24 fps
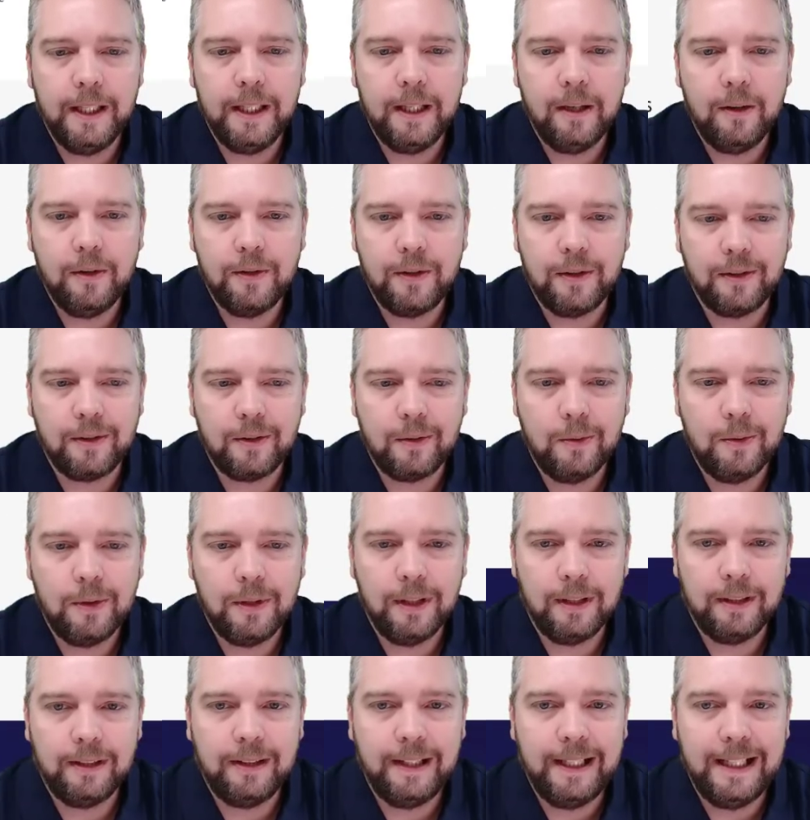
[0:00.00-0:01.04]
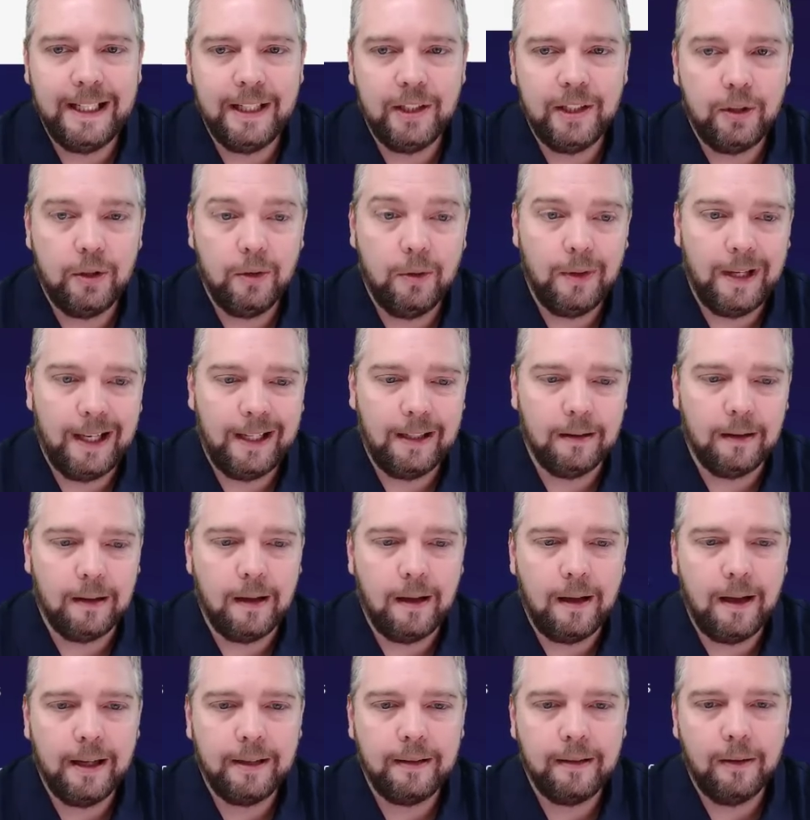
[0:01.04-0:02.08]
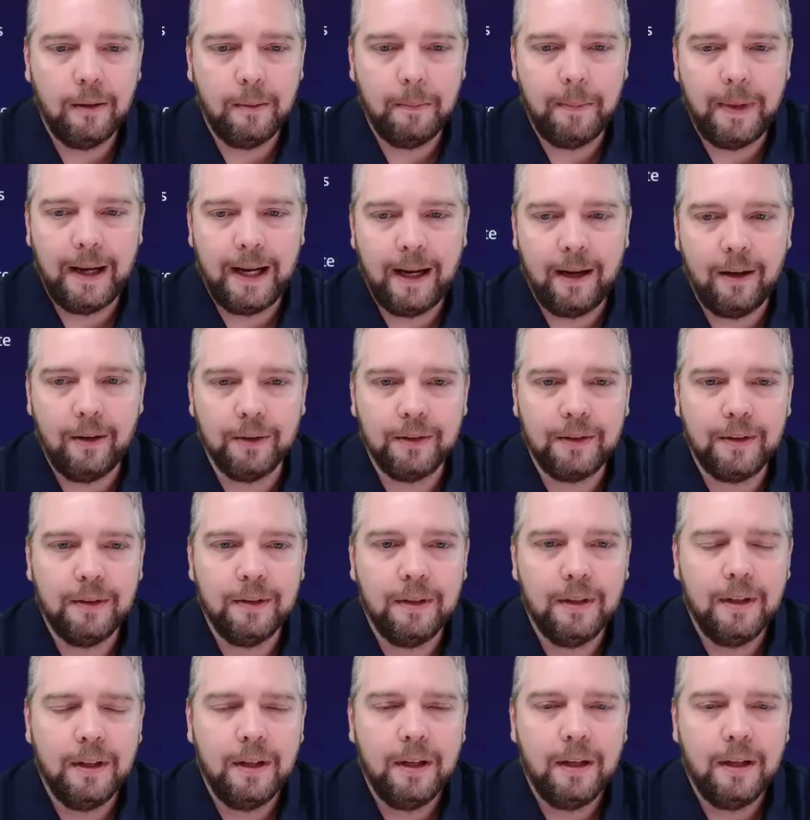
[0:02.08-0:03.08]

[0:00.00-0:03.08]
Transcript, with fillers: videos that's going to teach you a lot about